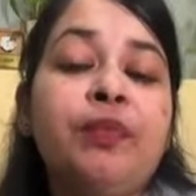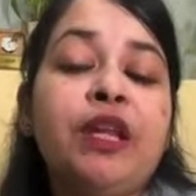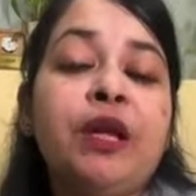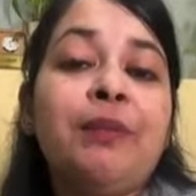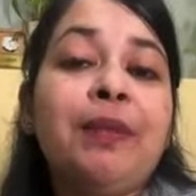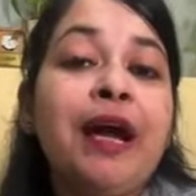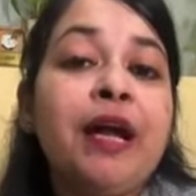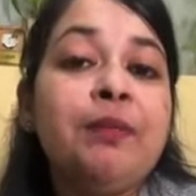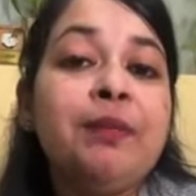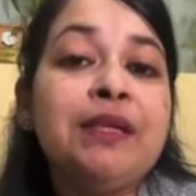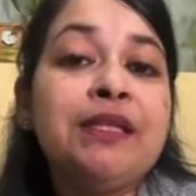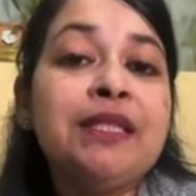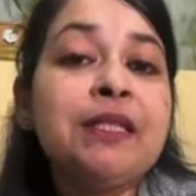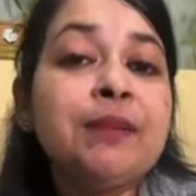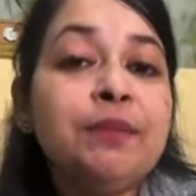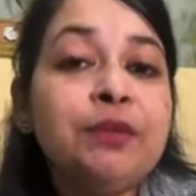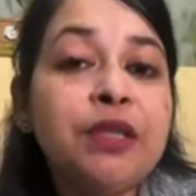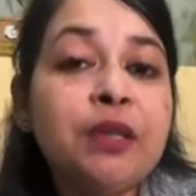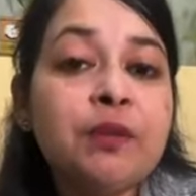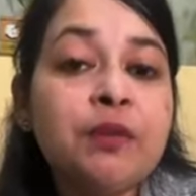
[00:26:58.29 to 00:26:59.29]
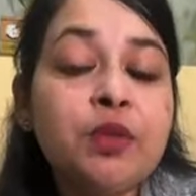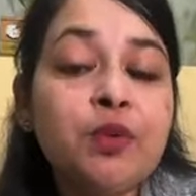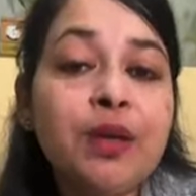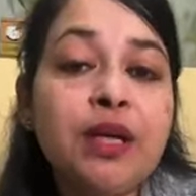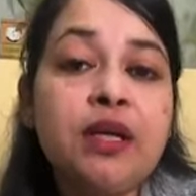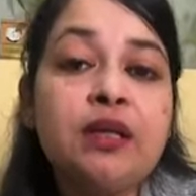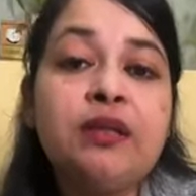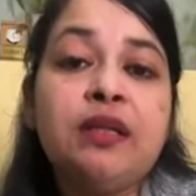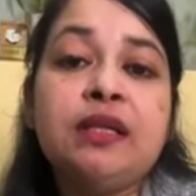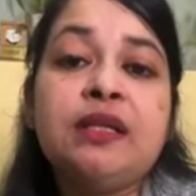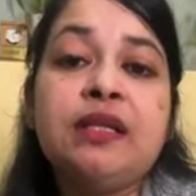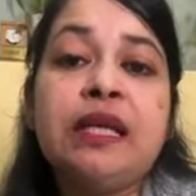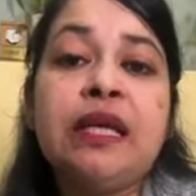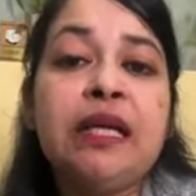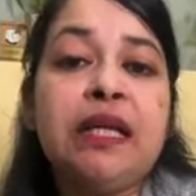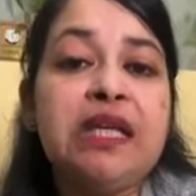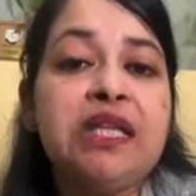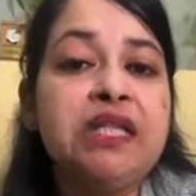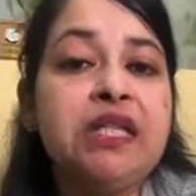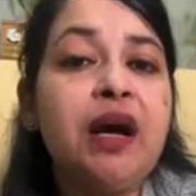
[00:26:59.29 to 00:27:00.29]
there might be symptoms wherein there's
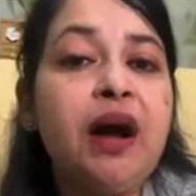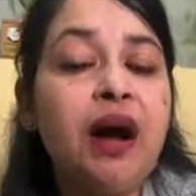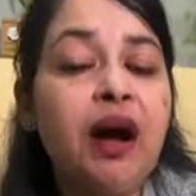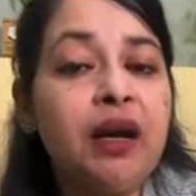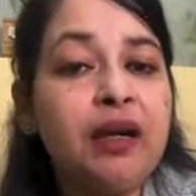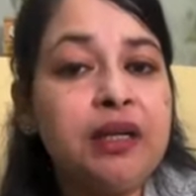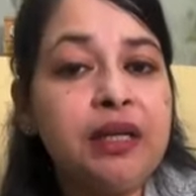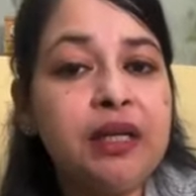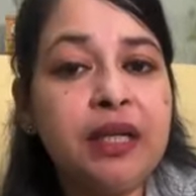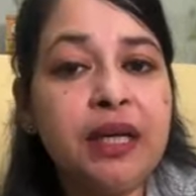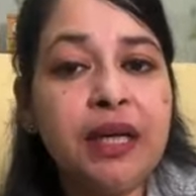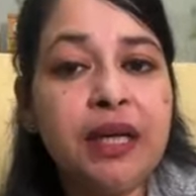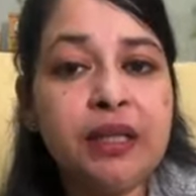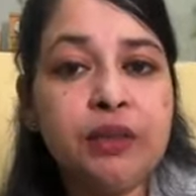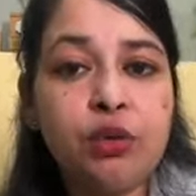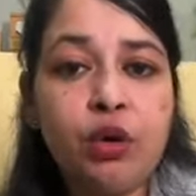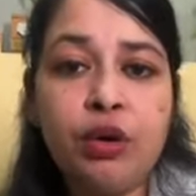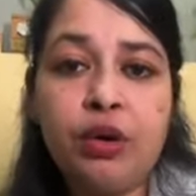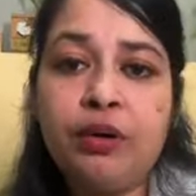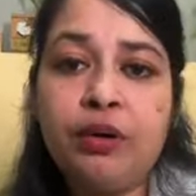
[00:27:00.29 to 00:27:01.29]
increased heart rate